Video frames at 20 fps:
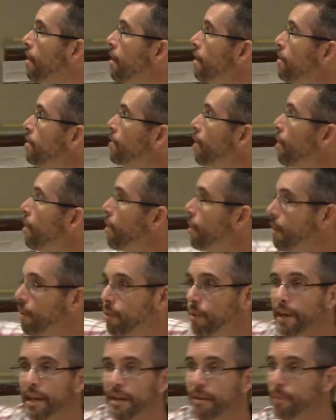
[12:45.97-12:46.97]
So
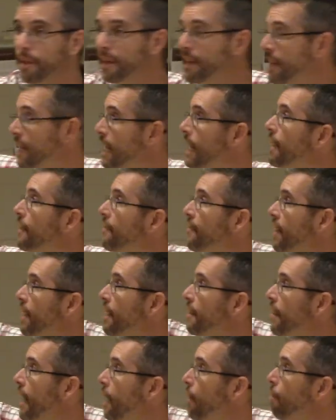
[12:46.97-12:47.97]
we, we live
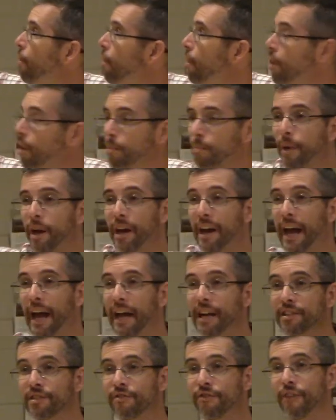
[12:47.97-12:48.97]
in that world, but
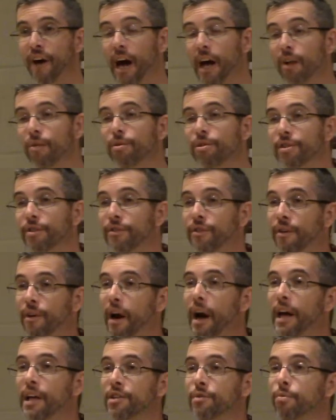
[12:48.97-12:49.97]
as followers of
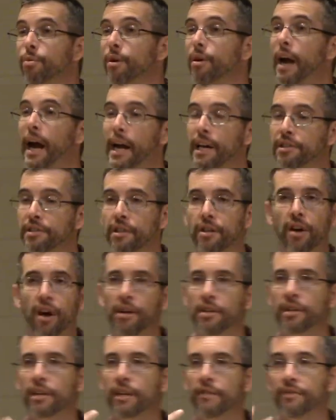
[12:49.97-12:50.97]
Christ, we're actually
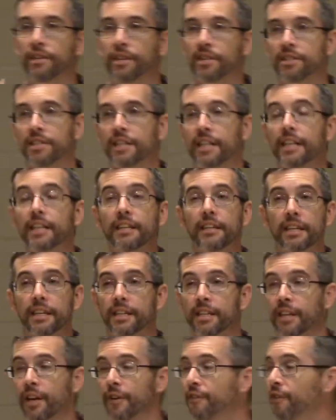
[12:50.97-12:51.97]
called to live distinctly
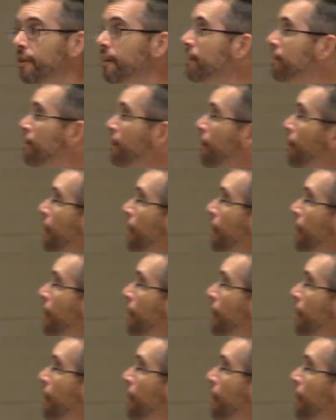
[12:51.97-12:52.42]
and differently. And so